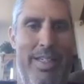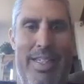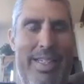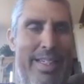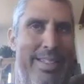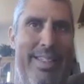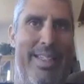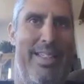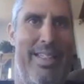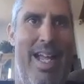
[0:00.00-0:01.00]

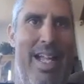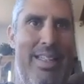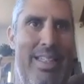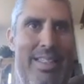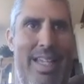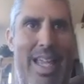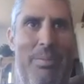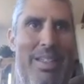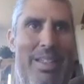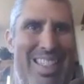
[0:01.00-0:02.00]
it's not the
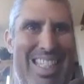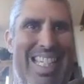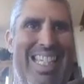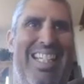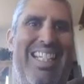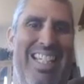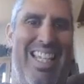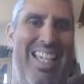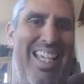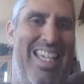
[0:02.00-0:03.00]
same as seeing the
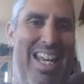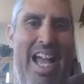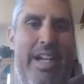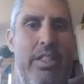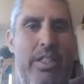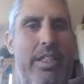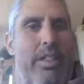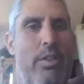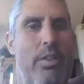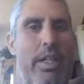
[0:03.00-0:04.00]
kid actually
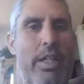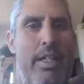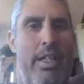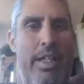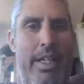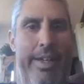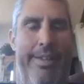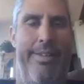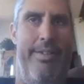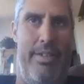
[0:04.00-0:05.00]
do it
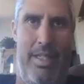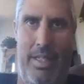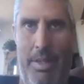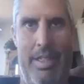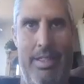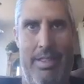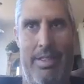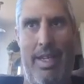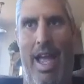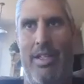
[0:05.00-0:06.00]
and their
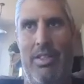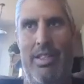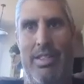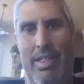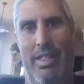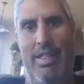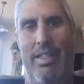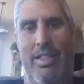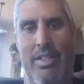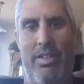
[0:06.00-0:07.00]
teammates actually seeing
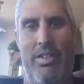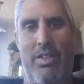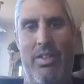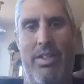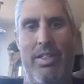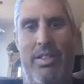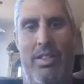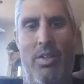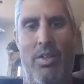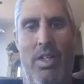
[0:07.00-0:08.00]
each other do it.
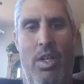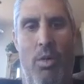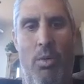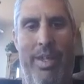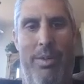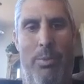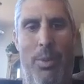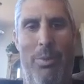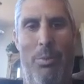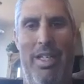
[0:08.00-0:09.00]
So we
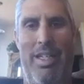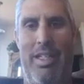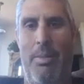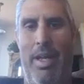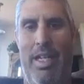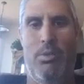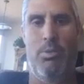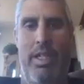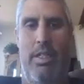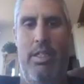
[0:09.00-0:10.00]
did the best
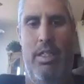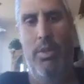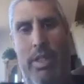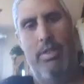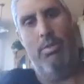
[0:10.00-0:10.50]
we could with